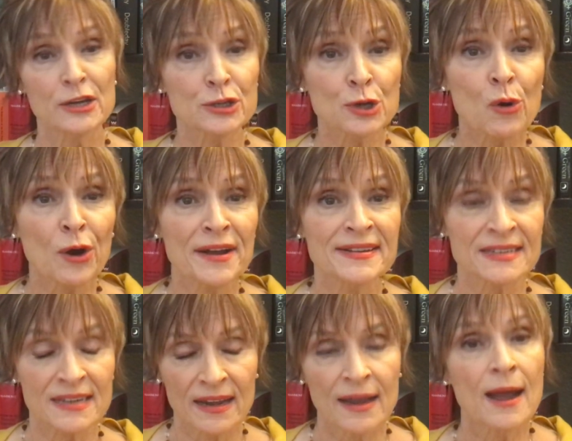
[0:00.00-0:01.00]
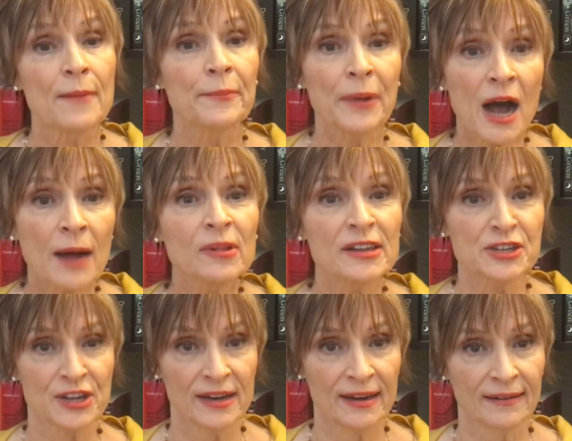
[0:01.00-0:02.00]
Taurus,
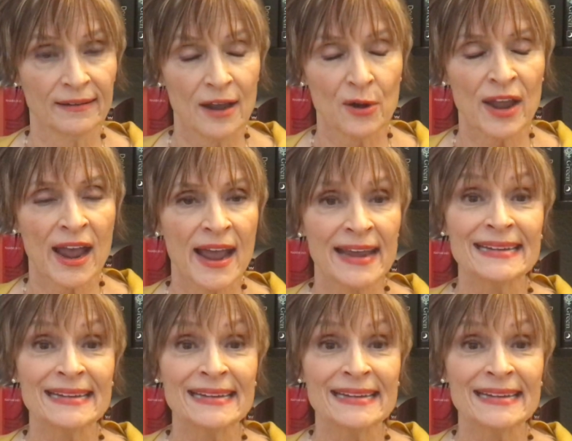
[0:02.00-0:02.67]
publishing, okay?